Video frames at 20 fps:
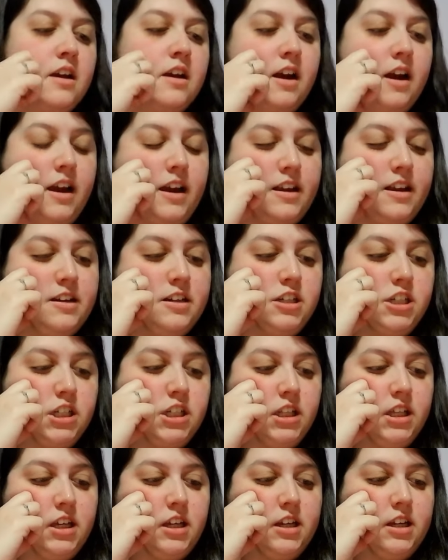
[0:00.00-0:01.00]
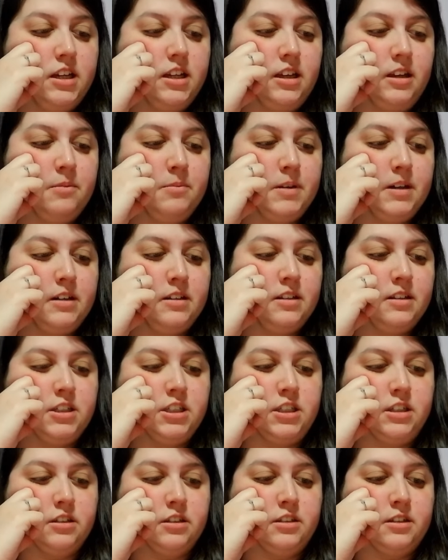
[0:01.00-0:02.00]
I initially emailed a
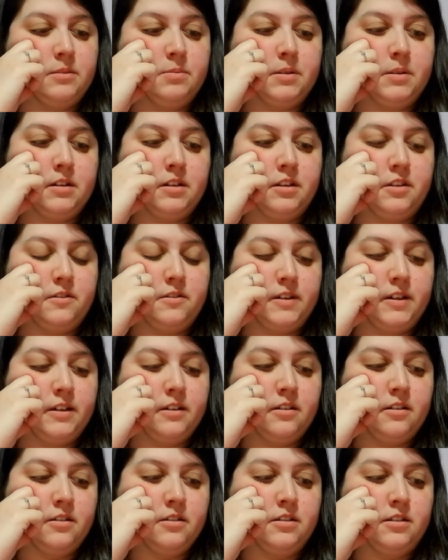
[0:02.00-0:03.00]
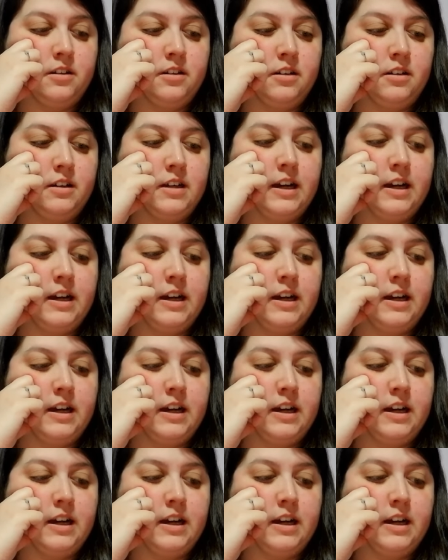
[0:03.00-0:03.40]
shelter about a 3-year-old dog.